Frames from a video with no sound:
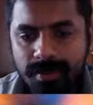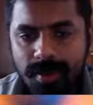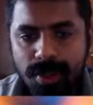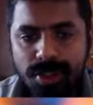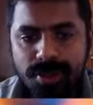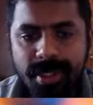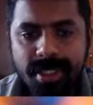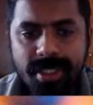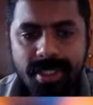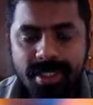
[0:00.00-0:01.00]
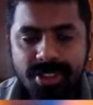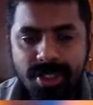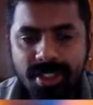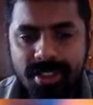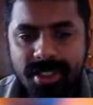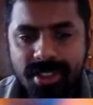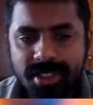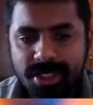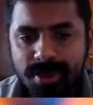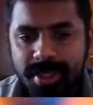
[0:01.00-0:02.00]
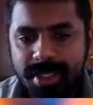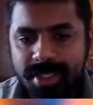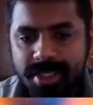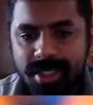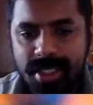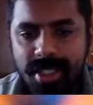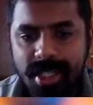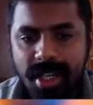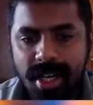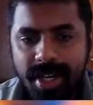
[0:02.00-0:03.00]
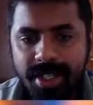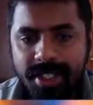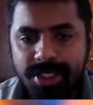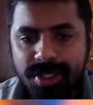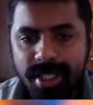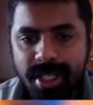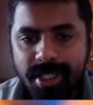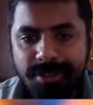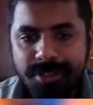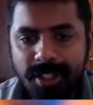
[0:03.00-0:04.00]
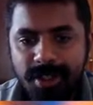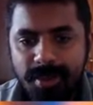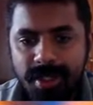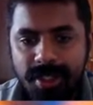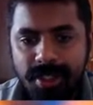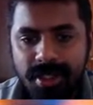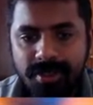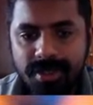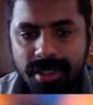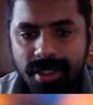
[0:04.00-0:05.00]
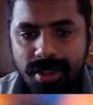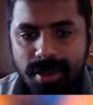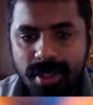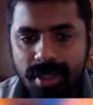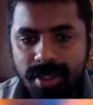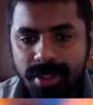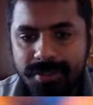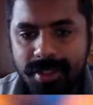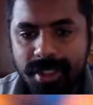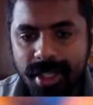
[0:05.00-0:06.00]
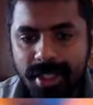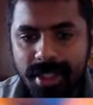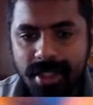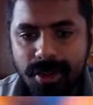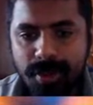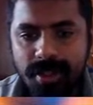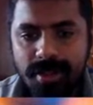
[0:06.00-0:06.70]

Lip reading: Not queen, it's not a check, just queen h3. Idea is to knight f3, queen into f3 and queen into f3, gaining a queen.